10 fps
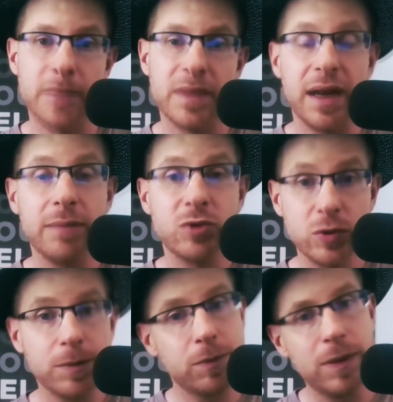And I'm
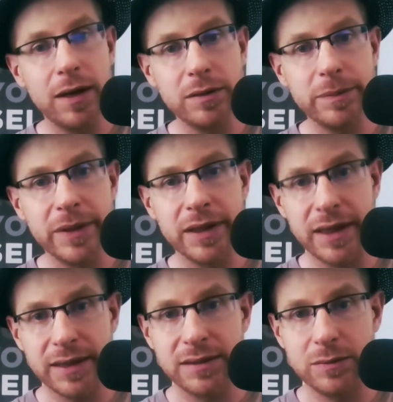super proud to be
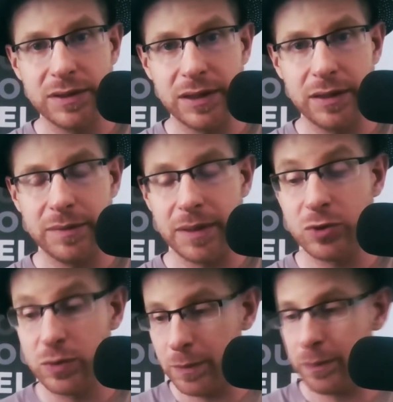connected with him. And I'm
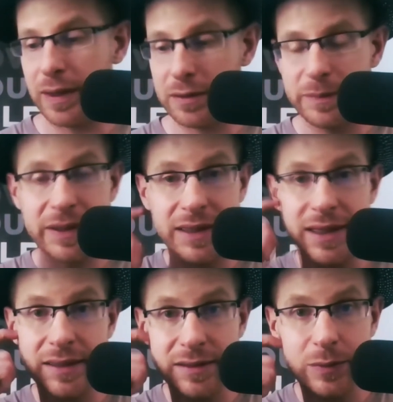super proud to be
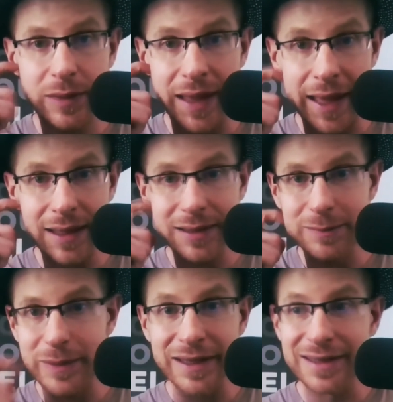connected with
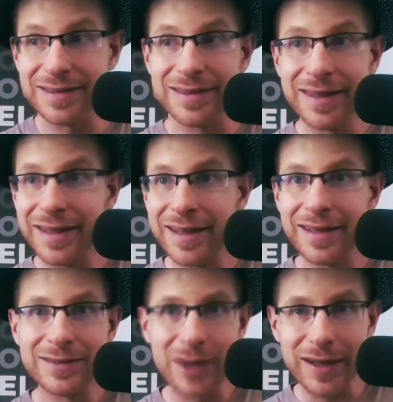Alan, because
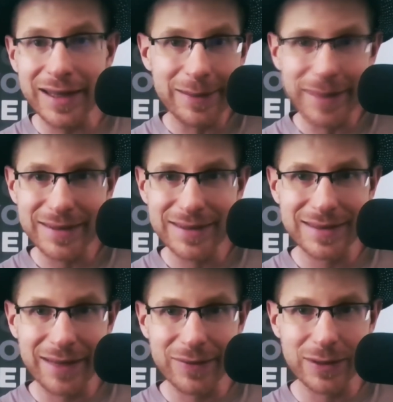talking about this
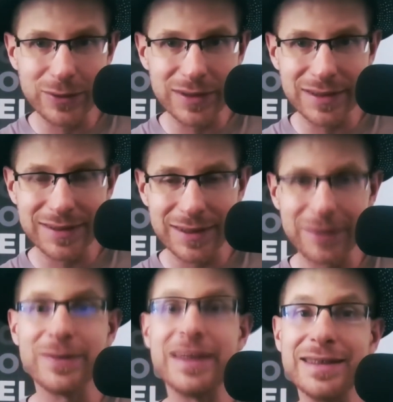evolution
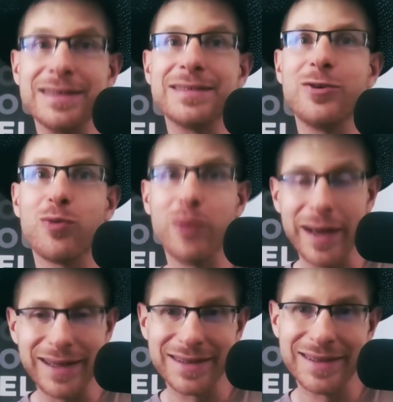stuff is
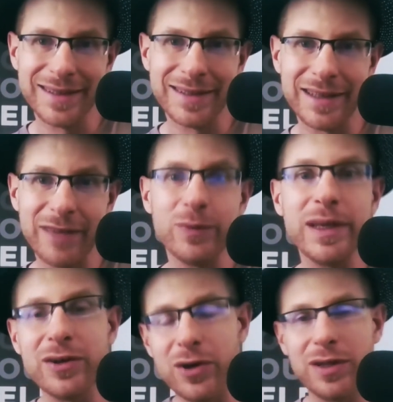great. If we
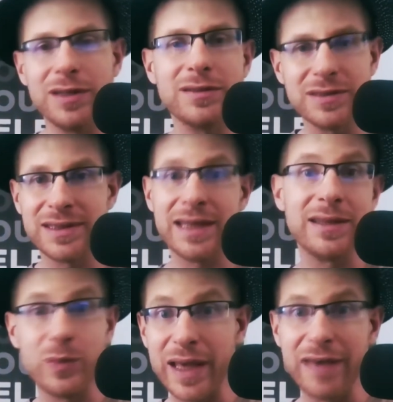can all understand
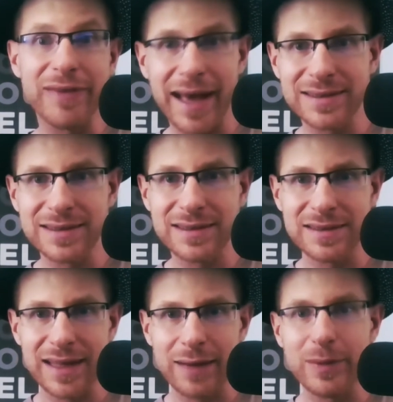that we have access
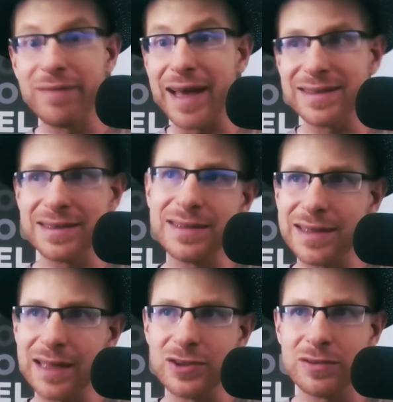to that, we have access to
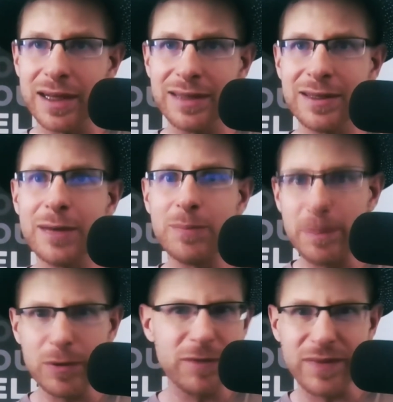that strength.
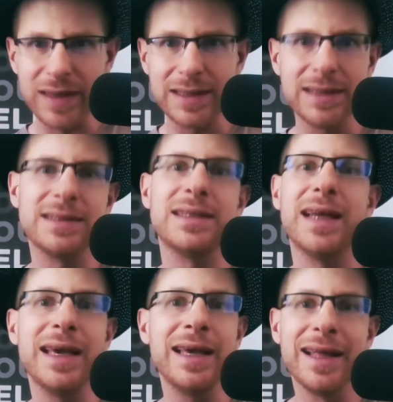People are finding
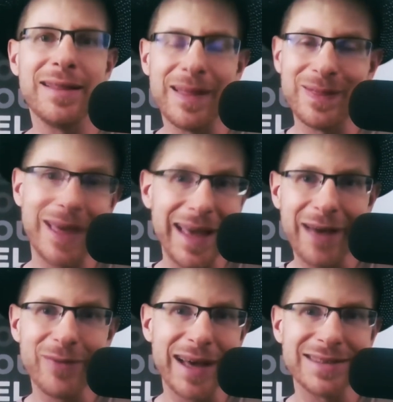today that they
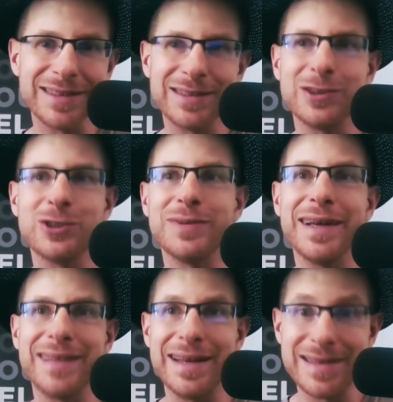have access to
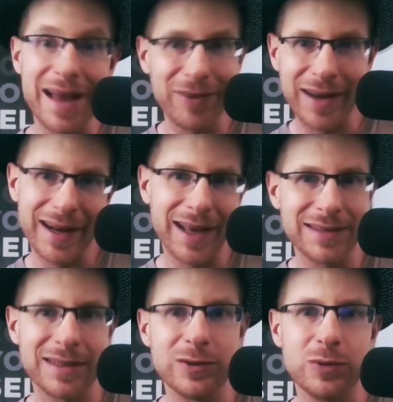strength they never had
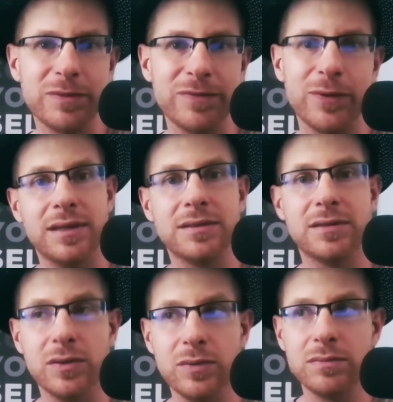access to before. And
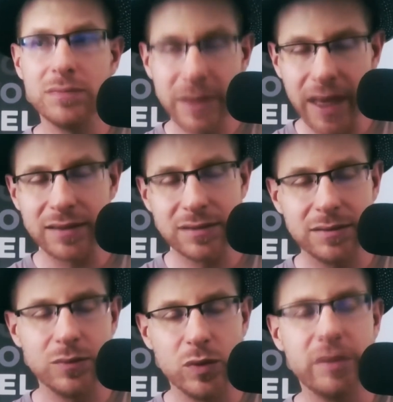so, yes,
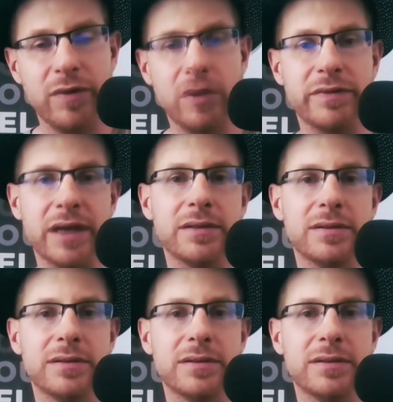we're evolving.